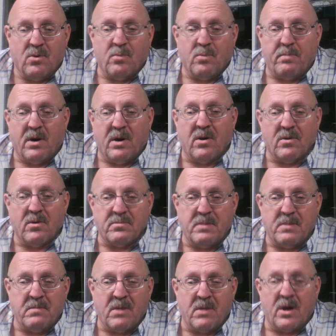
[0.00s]
Old Paul's
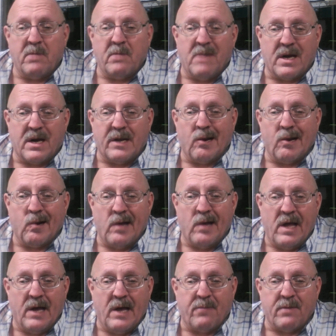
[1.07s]
been married about a year and a
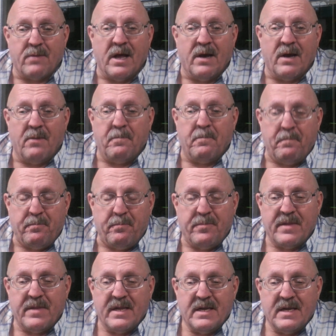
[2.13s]
half now.
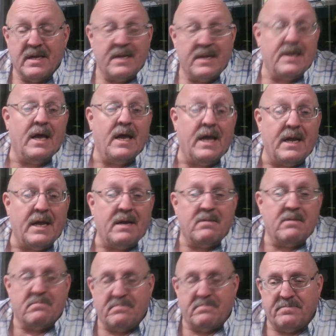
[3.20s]
Yay.
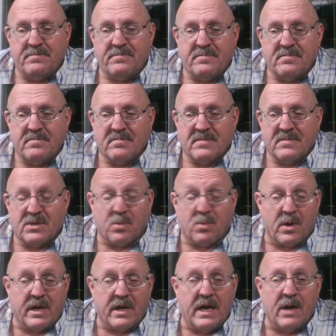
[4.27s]
It's
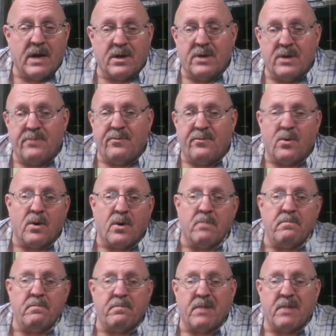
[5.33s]
working out good for
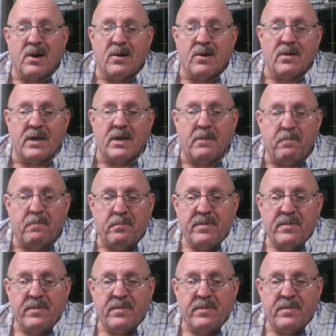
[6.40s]
him, apparently.